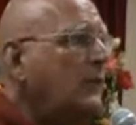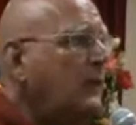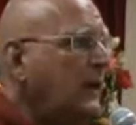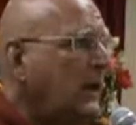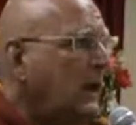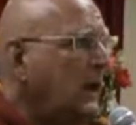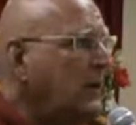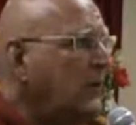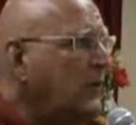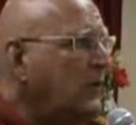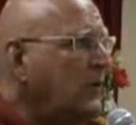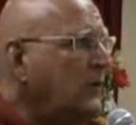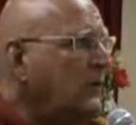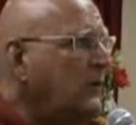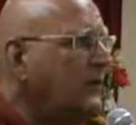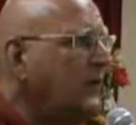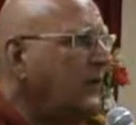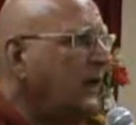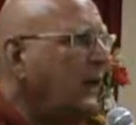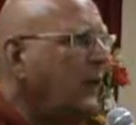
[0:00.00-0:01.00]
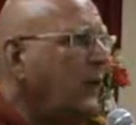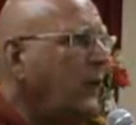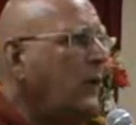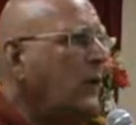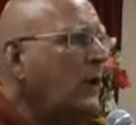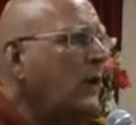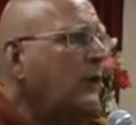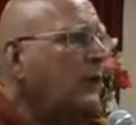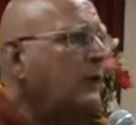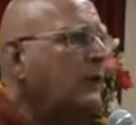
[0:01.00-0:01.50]
for the other person
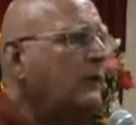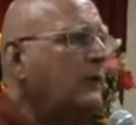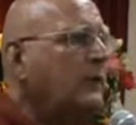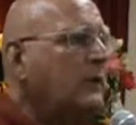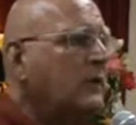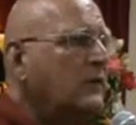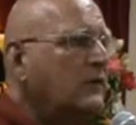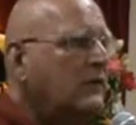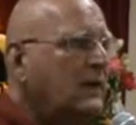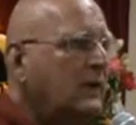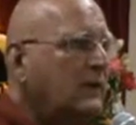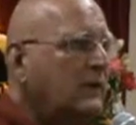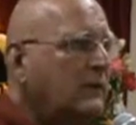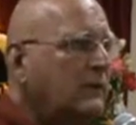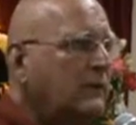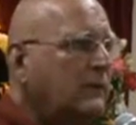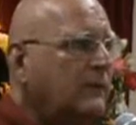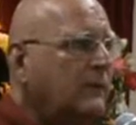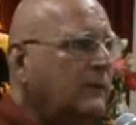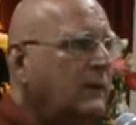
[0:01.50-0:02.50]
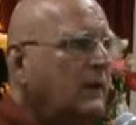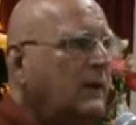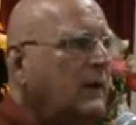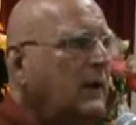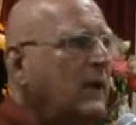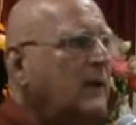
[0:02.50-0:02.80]
and only good for yourself,